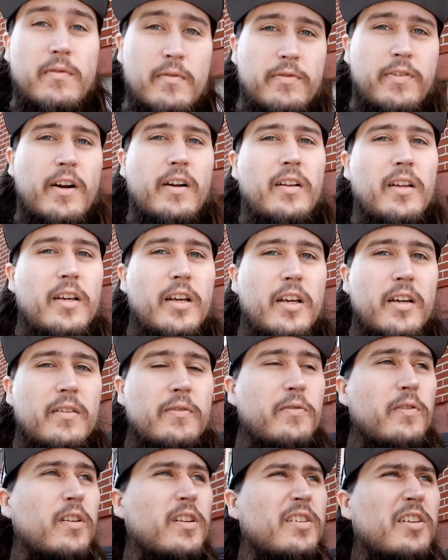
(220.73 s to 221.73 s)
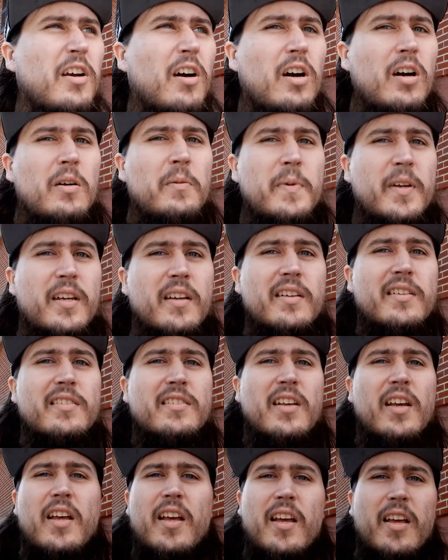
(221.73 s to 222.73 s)
fairly good for this car,
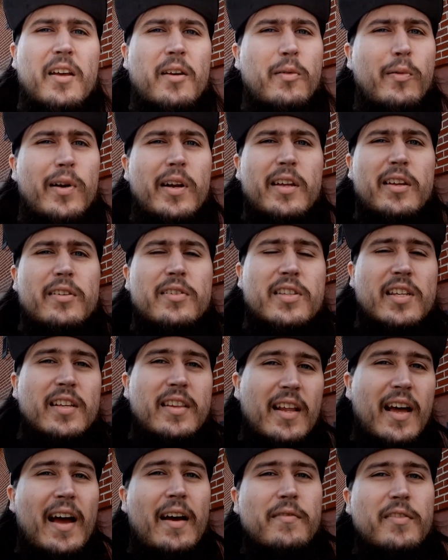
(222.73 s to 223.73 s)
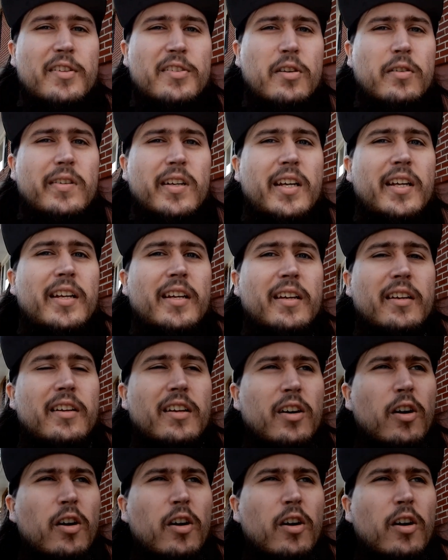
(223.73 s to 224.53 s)
because when it used to have these overheating